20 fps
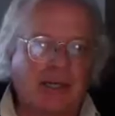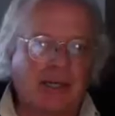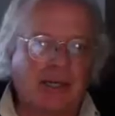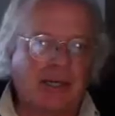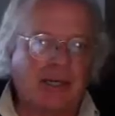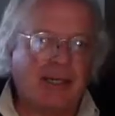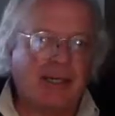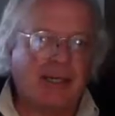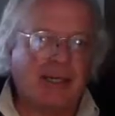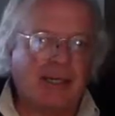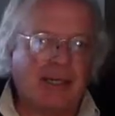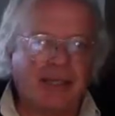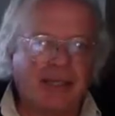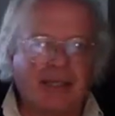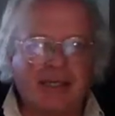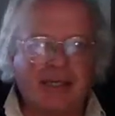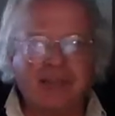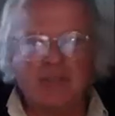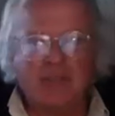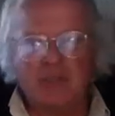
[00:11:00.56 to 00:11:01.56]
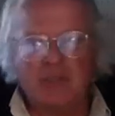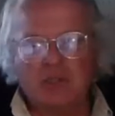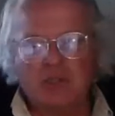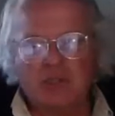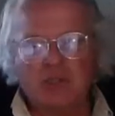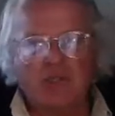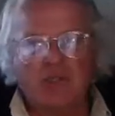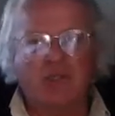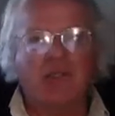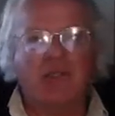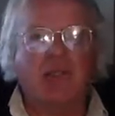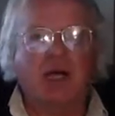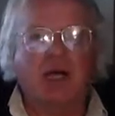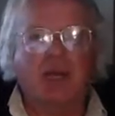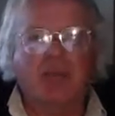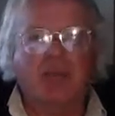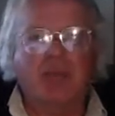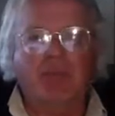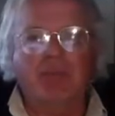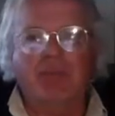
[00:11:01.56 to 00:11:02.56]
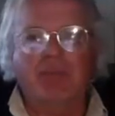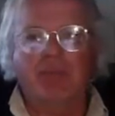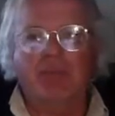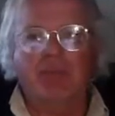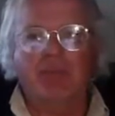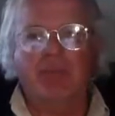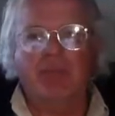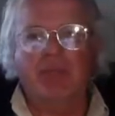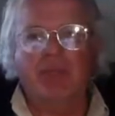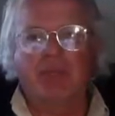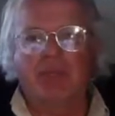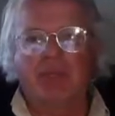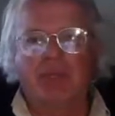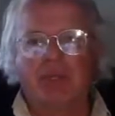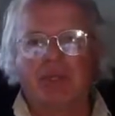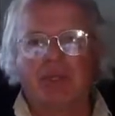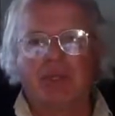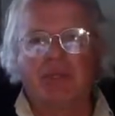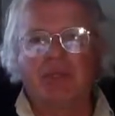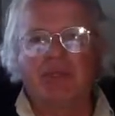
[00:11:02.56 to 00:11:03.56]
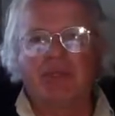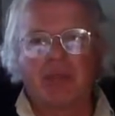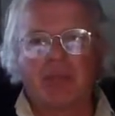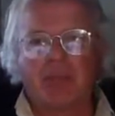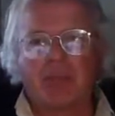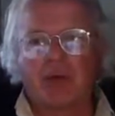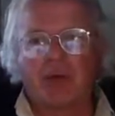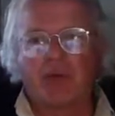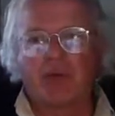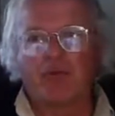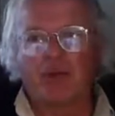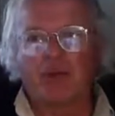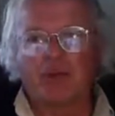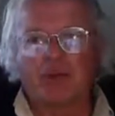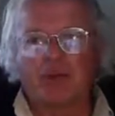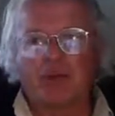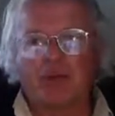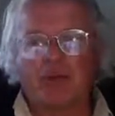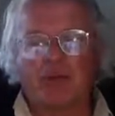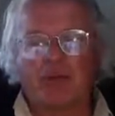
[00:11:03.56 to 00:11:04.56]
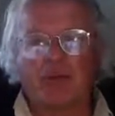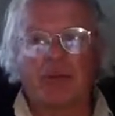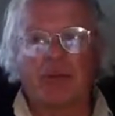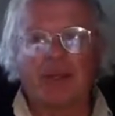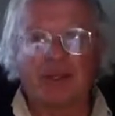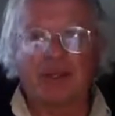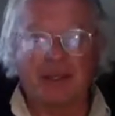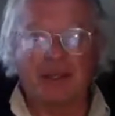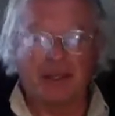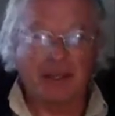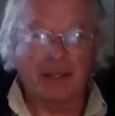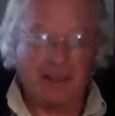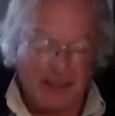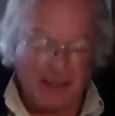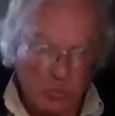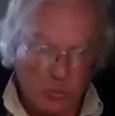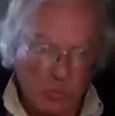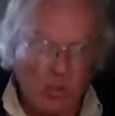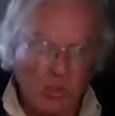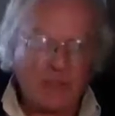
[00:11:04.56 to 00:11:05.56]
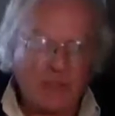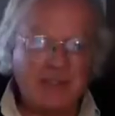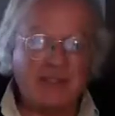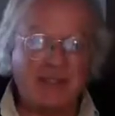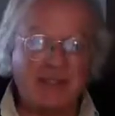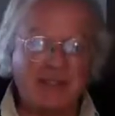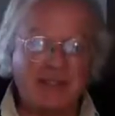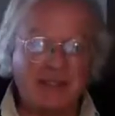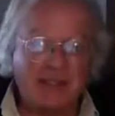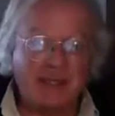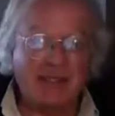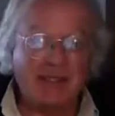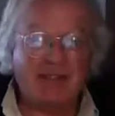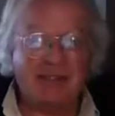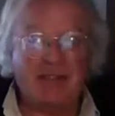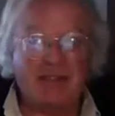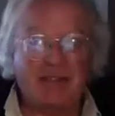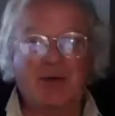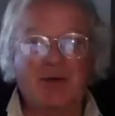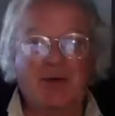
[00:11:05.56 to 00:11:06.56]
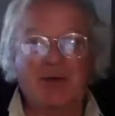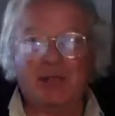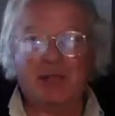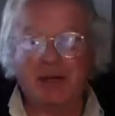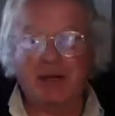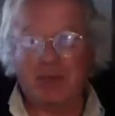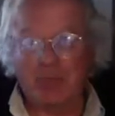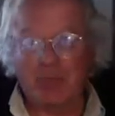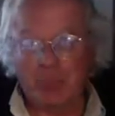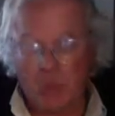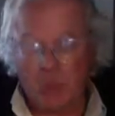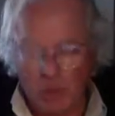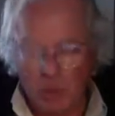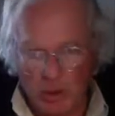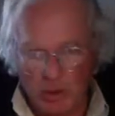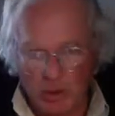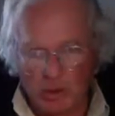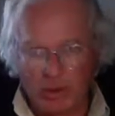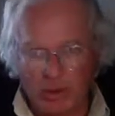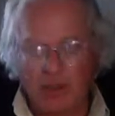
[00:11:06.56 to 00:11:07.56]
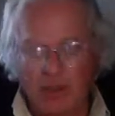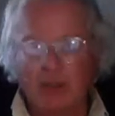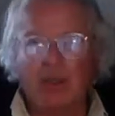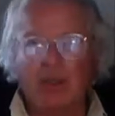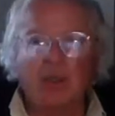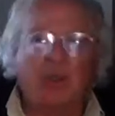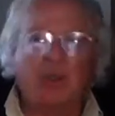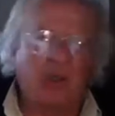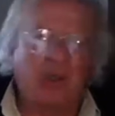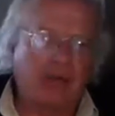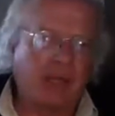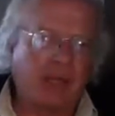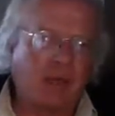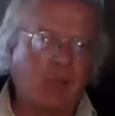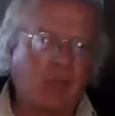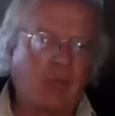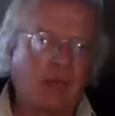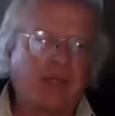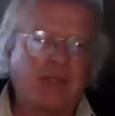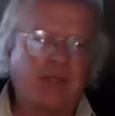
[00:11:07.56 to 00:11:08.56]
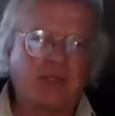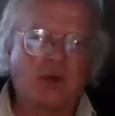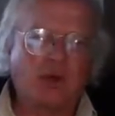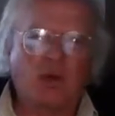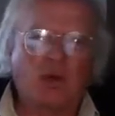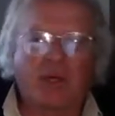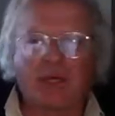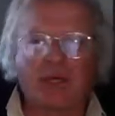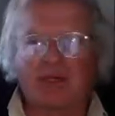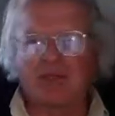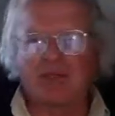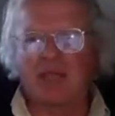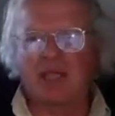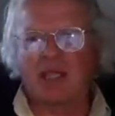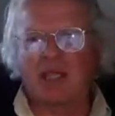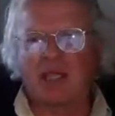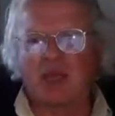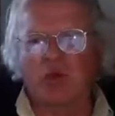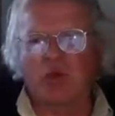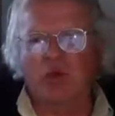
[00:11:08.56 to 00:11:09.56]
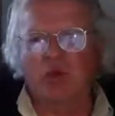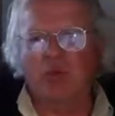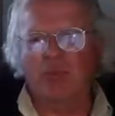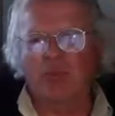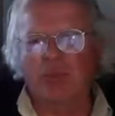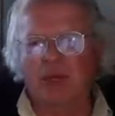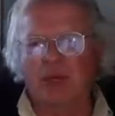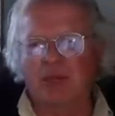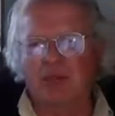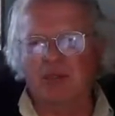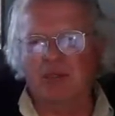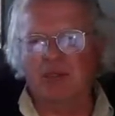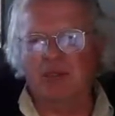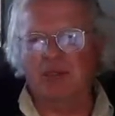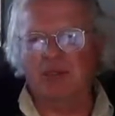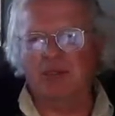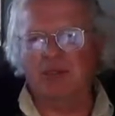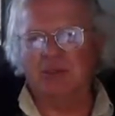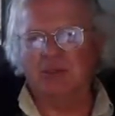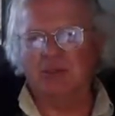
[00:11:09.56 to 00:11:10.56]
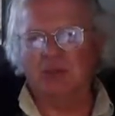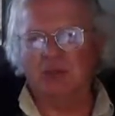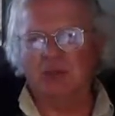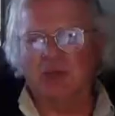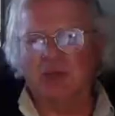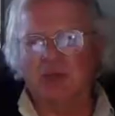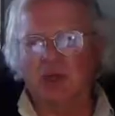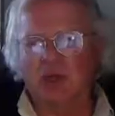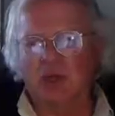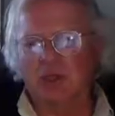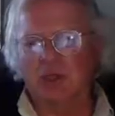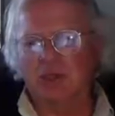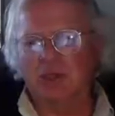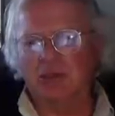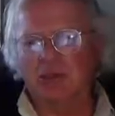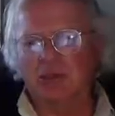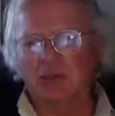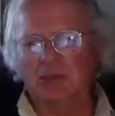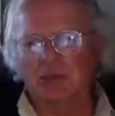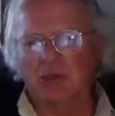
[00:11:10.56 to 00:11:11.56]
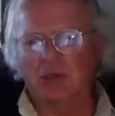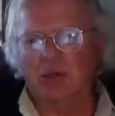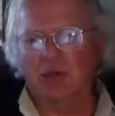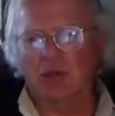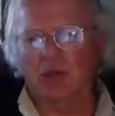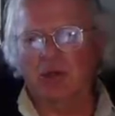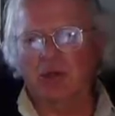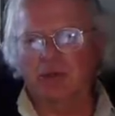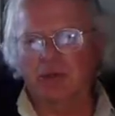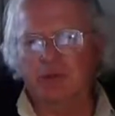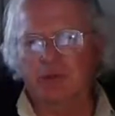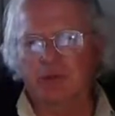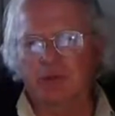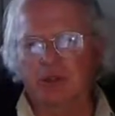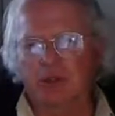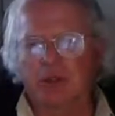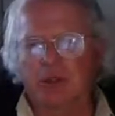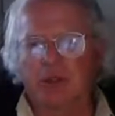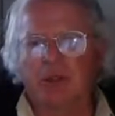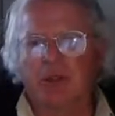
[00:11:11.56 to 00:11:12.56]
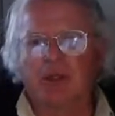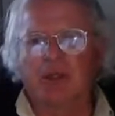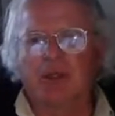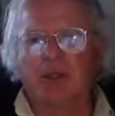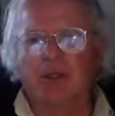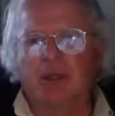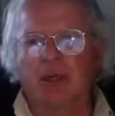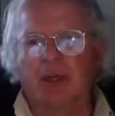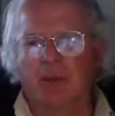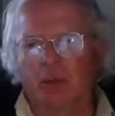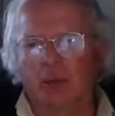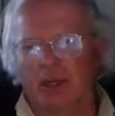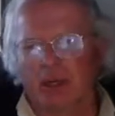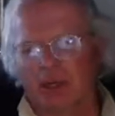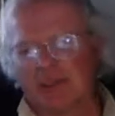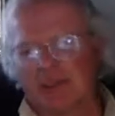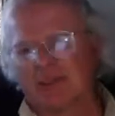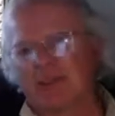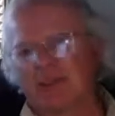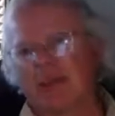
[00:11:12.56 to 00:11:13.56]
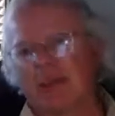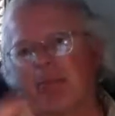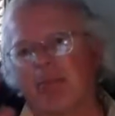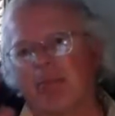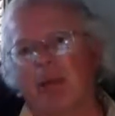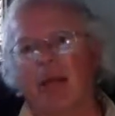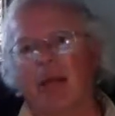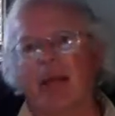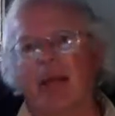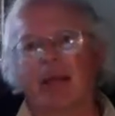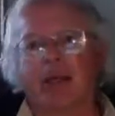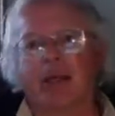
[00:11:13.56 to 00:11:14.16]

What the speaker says: He's going to do his job. He's not perfect, but he was necessary and important that we don't get taken over by this darkness in our culture, and we're going to step back,